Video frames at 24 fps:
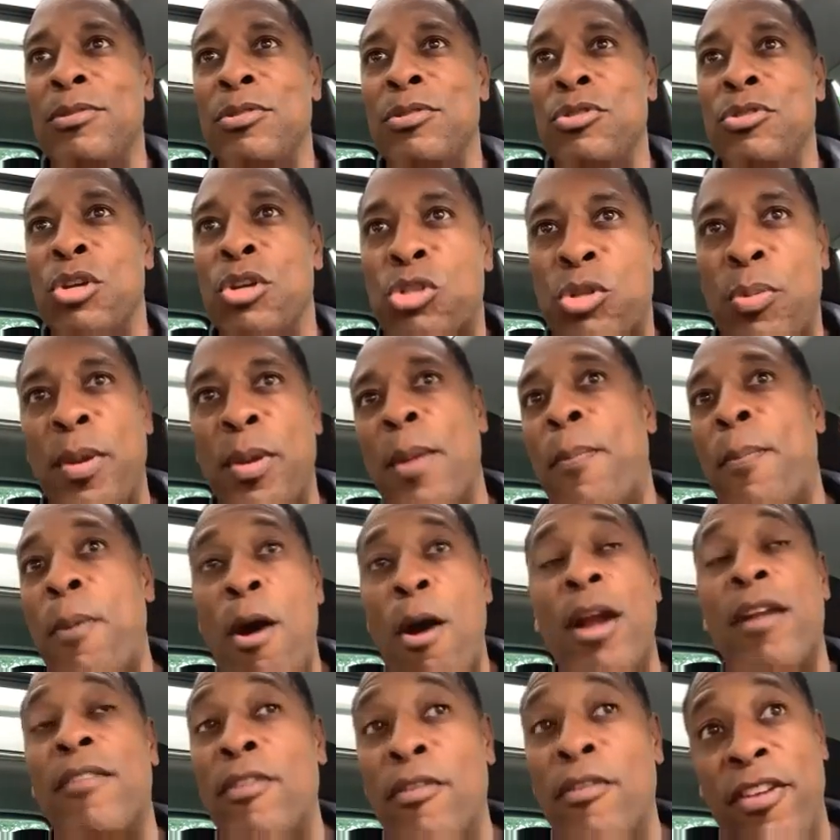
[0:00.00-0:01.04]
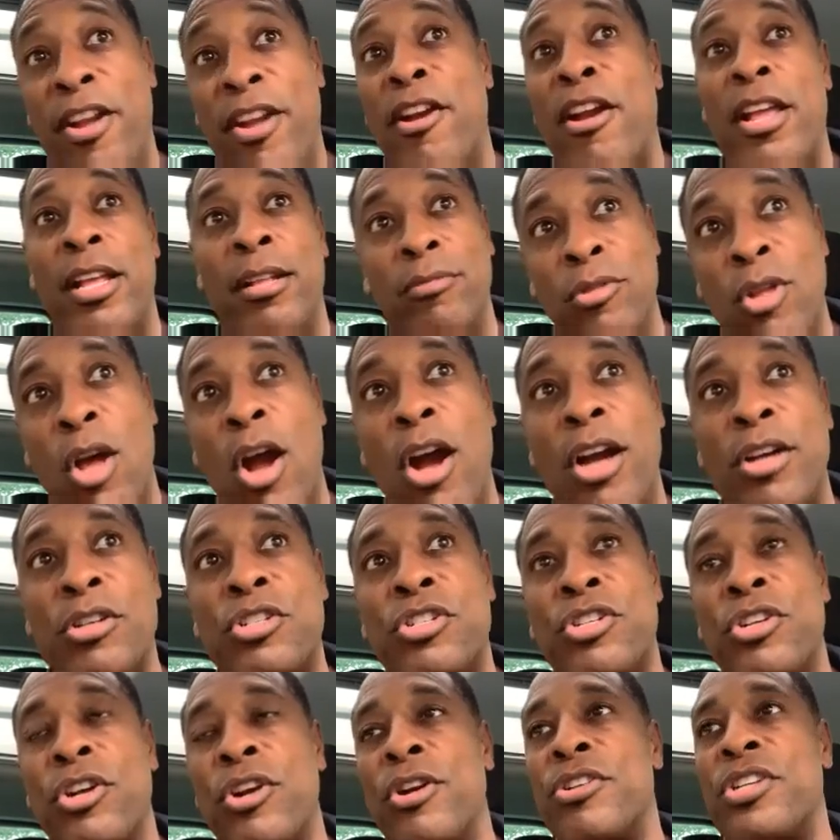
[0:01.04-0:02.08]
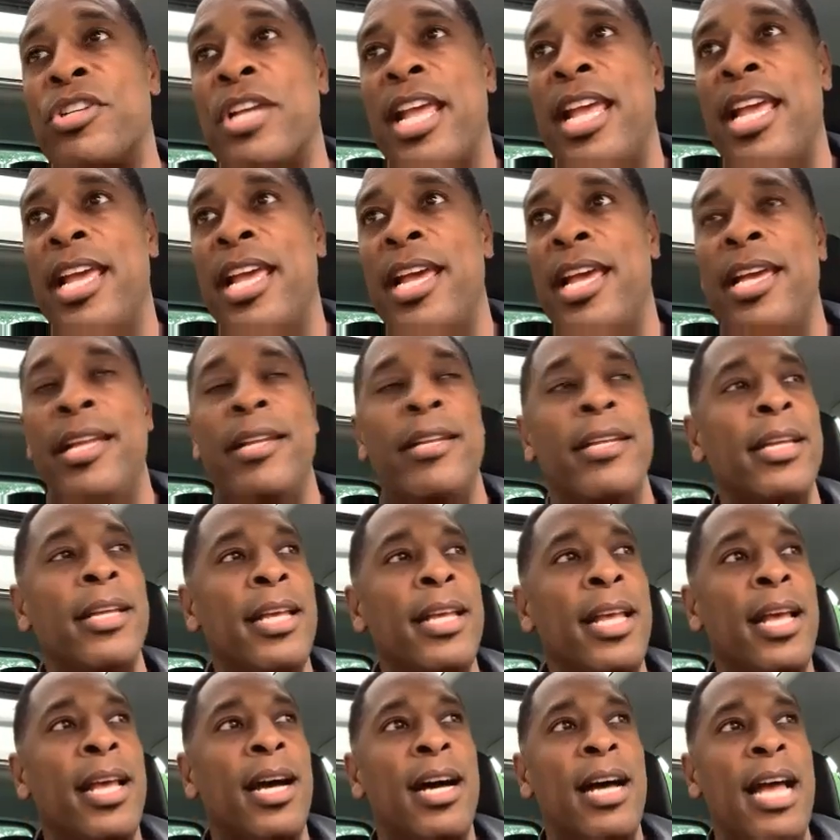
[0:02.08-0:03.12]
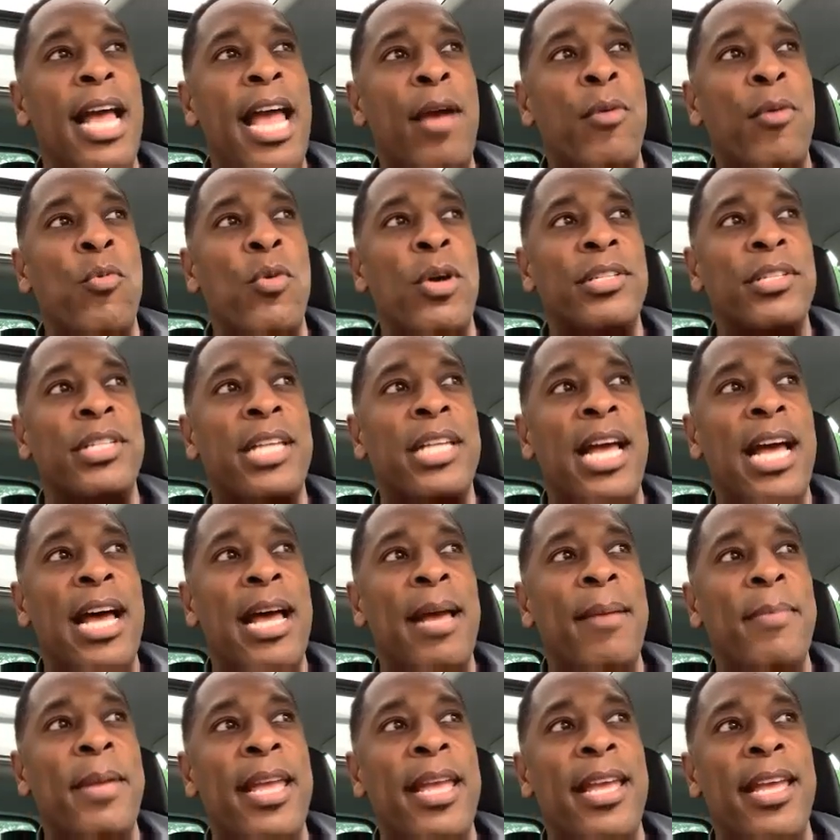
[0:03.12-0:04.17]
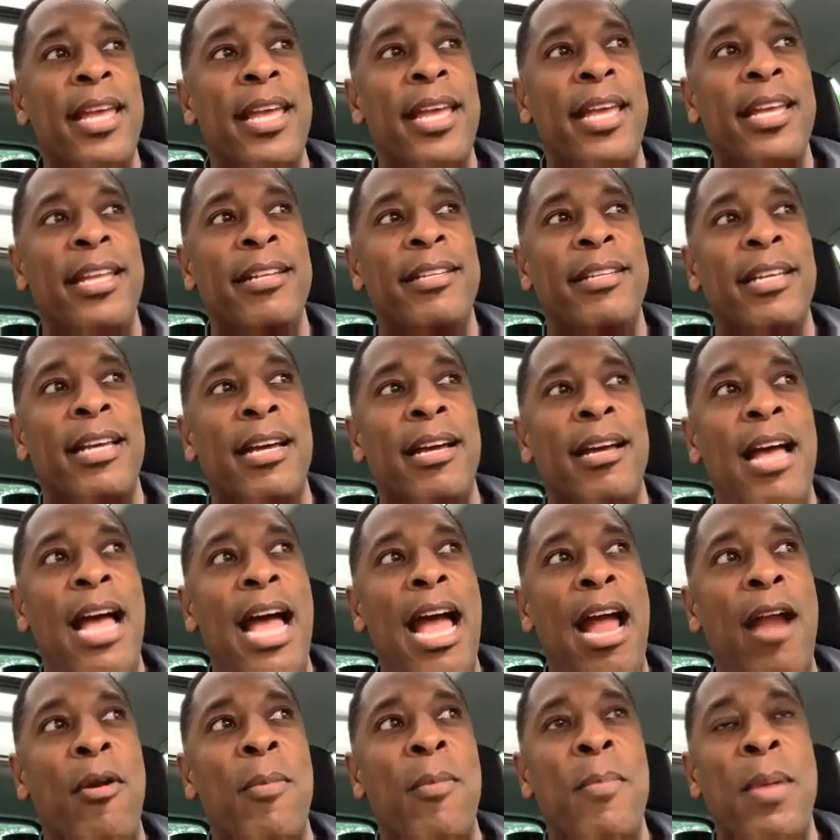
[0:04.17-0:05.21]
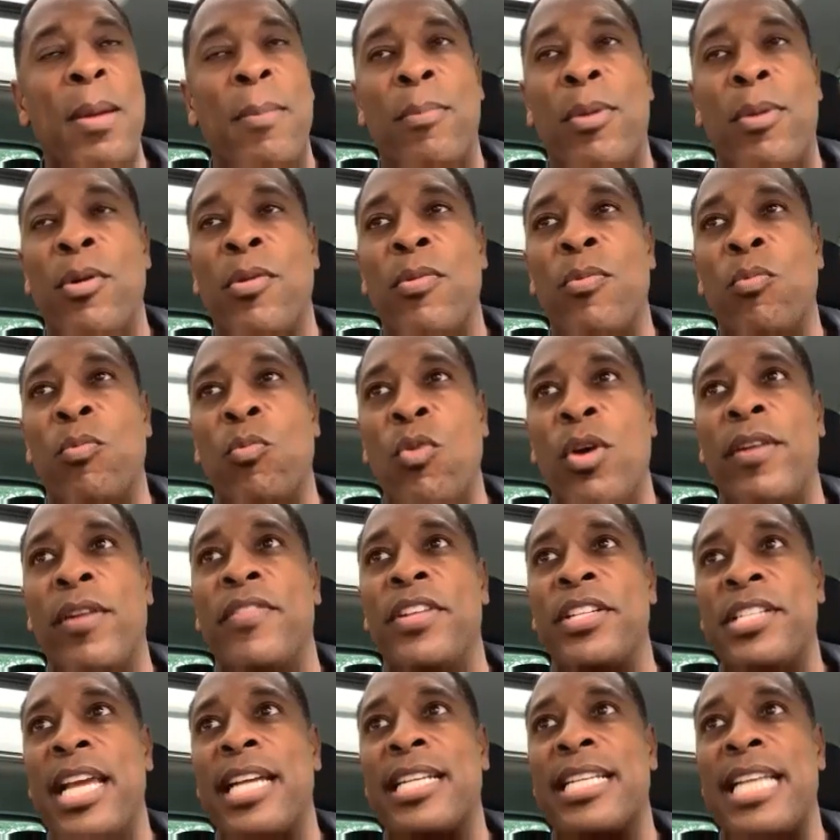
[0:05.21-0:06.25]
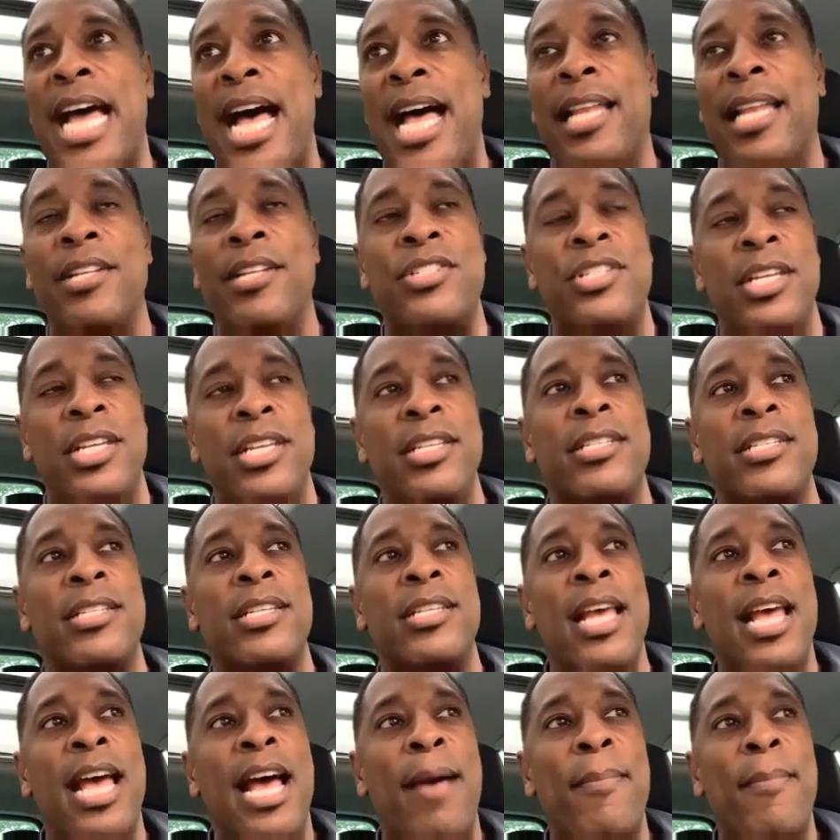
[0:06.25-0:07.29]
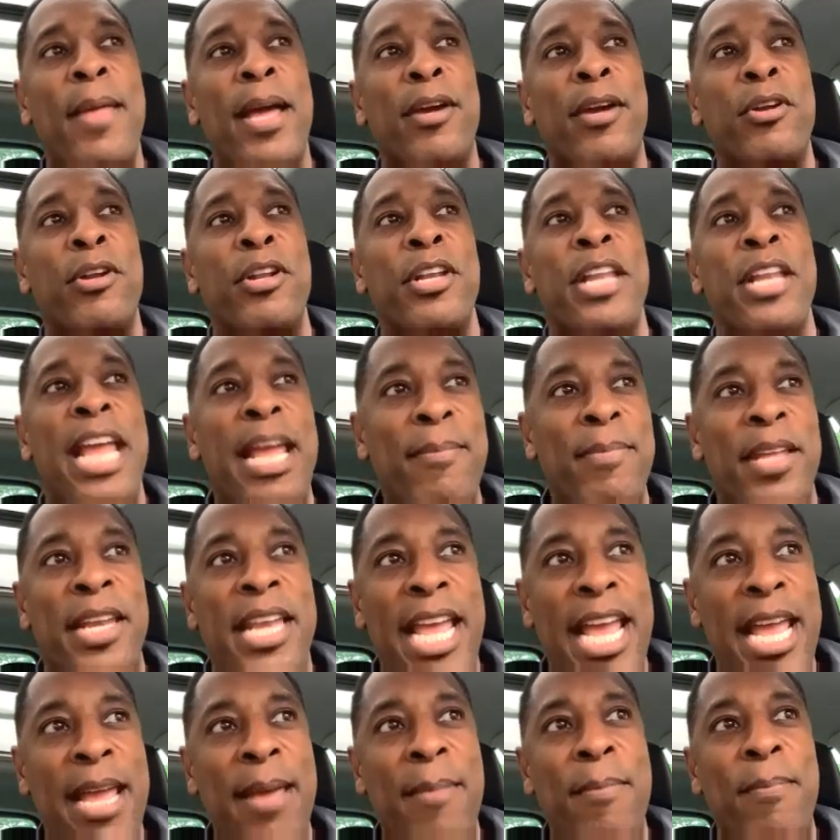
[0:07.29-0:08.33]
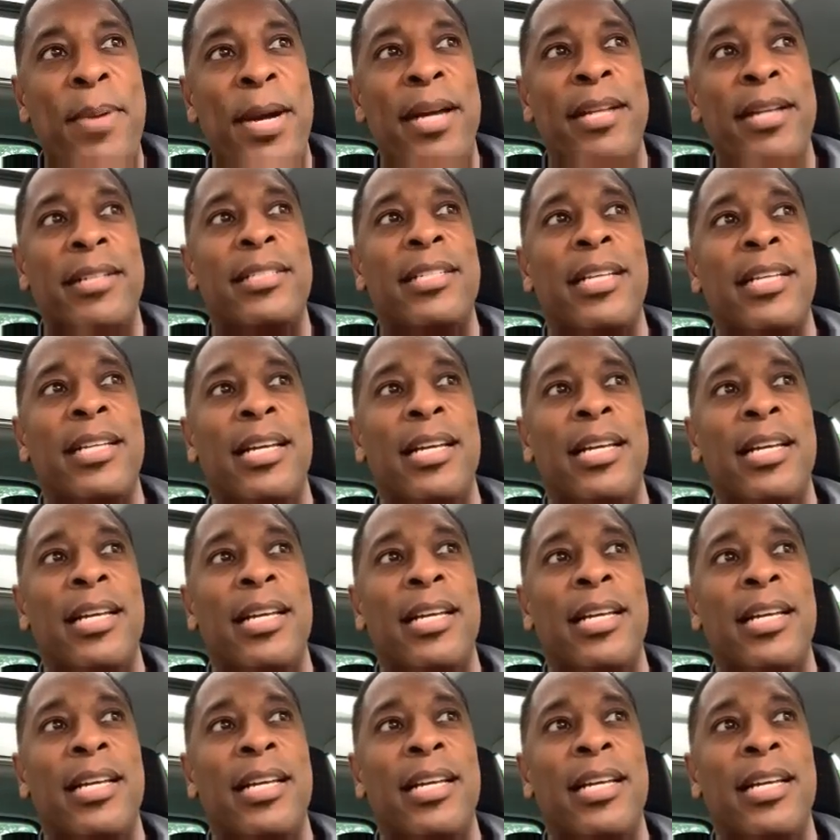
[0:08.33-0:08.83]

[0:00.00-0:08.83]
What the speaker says: used to be a part of a very large church, and at one time, and I remember one of the technologies. I'm not going to name the name, but